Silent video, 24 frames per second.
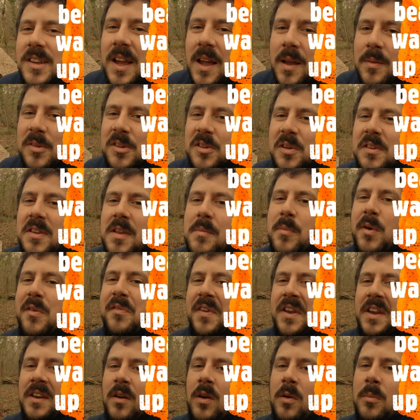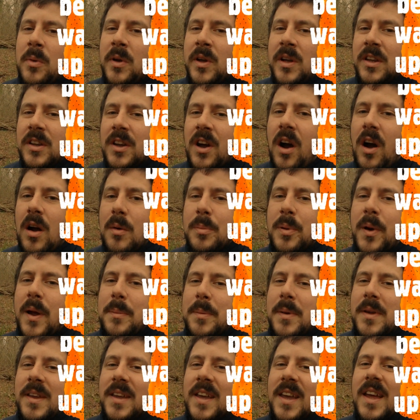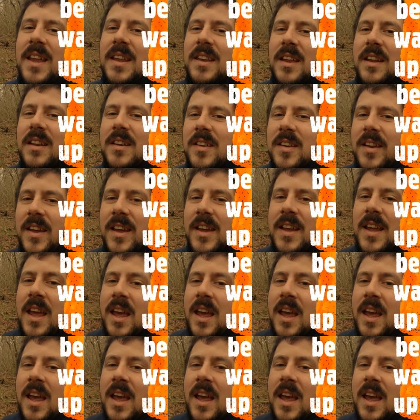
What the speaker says: So I did my video on my car prepping kit the other day.